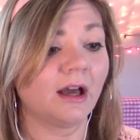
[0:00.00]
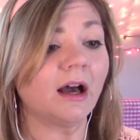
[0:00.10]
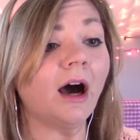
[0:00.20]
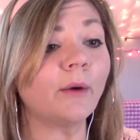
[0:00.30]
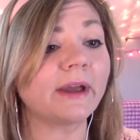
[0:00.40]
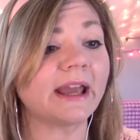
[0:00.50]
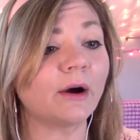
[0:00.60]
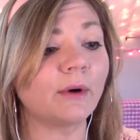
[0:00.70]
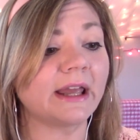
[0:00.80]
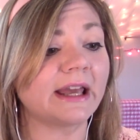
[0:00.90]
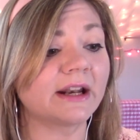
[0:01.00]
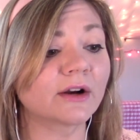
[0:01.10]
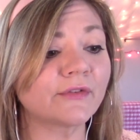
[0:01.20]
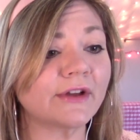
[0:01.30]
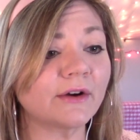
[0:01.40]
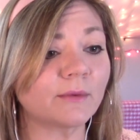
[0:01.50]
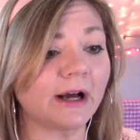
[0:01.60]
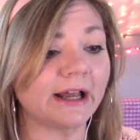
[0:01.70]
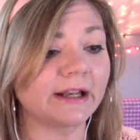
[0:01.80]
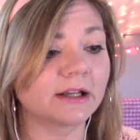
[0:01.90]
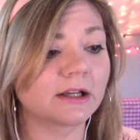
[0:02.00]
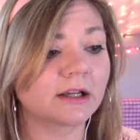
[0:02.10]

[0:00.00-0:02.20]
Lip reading: Oh, we interviewed one?